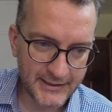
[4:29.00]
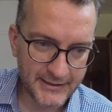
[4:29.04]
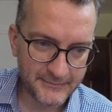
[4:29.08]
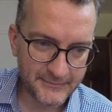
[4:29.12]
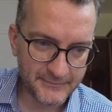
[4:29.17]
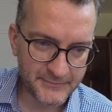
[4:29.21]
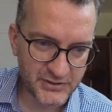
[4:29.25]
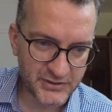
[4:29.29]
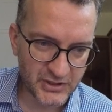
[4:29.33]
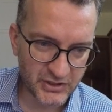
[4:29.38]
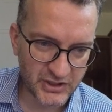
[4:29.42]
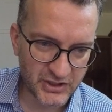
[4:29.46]

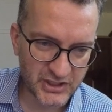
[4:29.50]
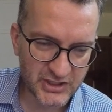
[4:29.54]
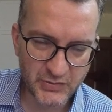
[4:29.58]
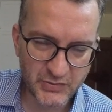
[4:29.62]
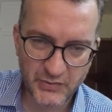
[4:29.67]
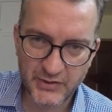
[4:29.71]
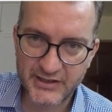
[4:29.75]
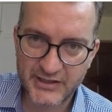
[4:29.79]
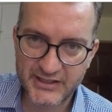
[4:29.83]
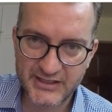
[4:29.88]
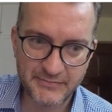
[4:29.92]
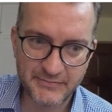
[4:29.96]
So this one
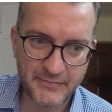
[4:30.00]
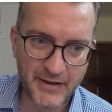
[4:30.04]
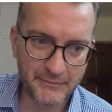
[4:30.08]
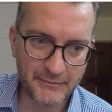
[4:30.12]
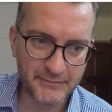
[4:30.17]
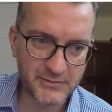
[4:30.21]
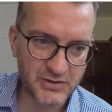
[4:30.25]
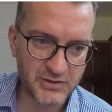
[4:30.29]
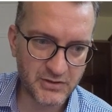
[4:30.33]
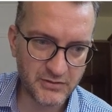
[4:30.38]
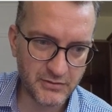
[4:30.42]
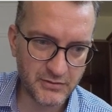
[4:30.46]
is mapped
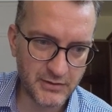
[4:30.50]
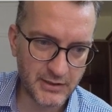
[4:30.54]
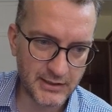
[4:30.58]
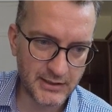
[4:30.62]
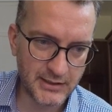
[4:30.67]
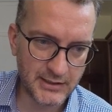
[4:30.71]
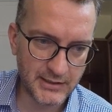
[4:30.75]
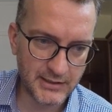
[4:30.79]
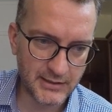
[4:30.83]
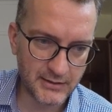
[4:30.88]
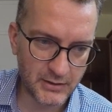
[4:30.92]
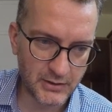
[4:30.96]
to
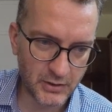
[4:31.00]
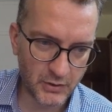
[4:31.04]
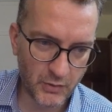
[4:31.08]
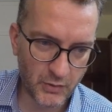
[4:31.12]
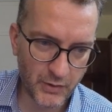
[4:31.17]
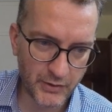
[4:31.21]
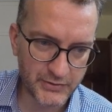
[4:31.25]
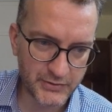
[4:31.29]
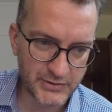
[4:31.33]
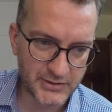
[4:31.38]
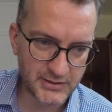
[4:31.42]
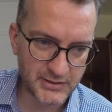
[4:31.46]
the
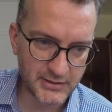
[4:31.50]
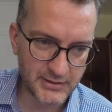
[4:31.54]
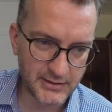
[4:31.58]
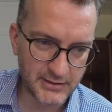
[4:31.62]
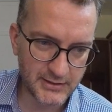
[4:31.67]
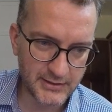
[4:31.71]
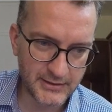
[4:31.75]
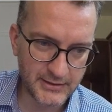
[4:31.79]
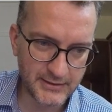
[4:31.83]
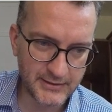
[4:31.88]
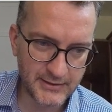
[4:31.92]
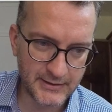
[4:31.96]
quote
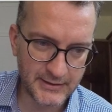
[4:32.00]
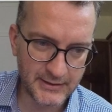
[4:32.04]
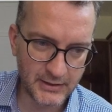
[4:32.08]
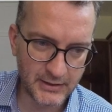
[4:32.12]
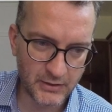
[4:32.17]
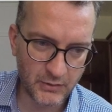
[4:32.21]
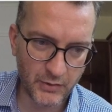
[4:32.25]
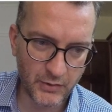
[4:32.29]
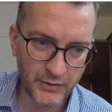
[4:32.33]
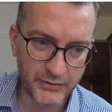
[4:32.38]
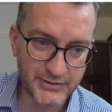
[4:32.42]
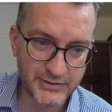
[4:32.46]

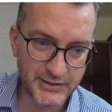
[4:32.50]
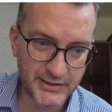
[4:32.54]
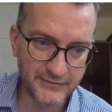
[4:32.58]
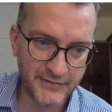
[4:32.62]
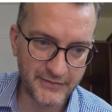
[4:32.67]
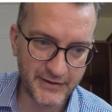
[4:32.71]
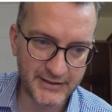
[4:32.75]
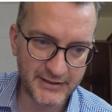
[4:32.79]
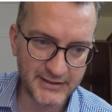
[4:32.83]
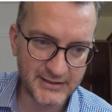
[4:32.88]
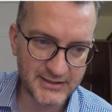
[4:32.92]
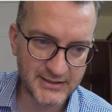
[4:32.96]

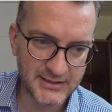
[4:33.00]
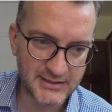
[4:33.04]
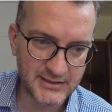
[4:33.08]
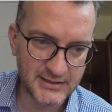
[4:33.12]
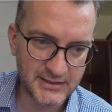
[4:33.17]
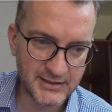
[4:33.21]
event.